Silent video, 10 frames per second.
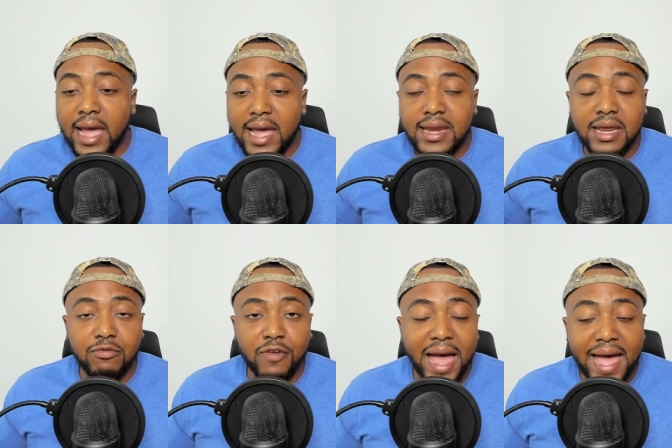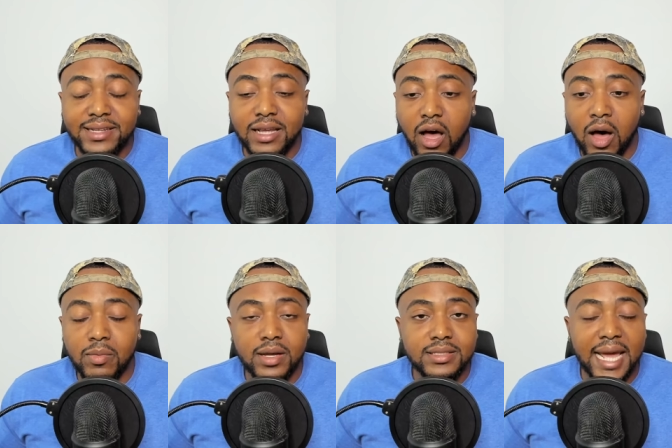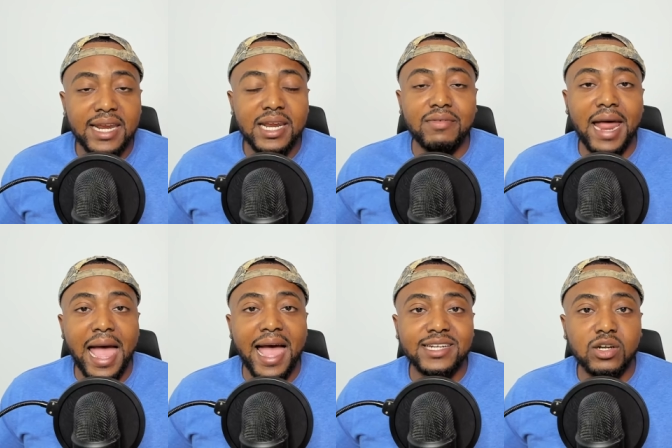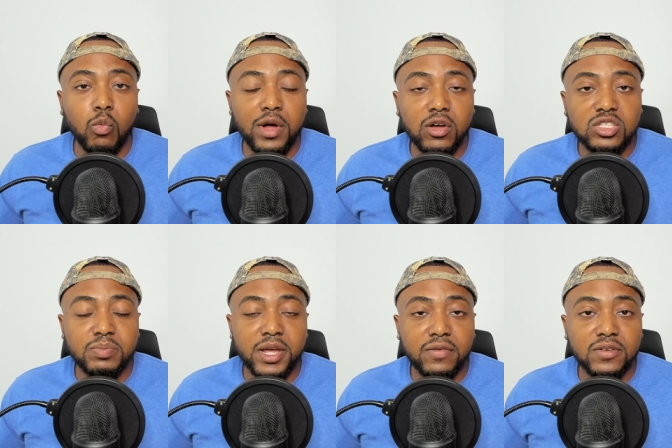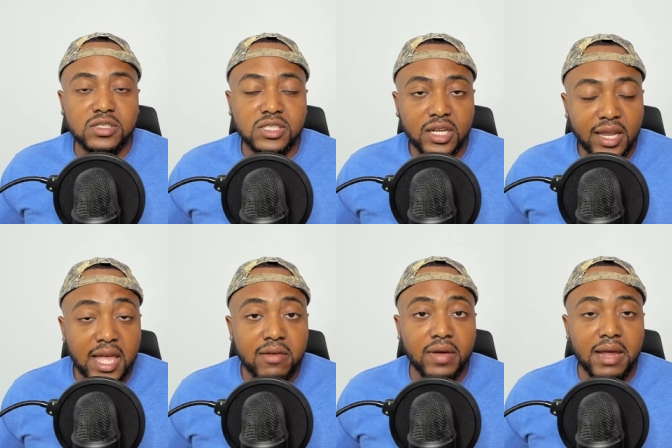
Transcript: And in fact, um, they didn't even ask Will Smith to leave.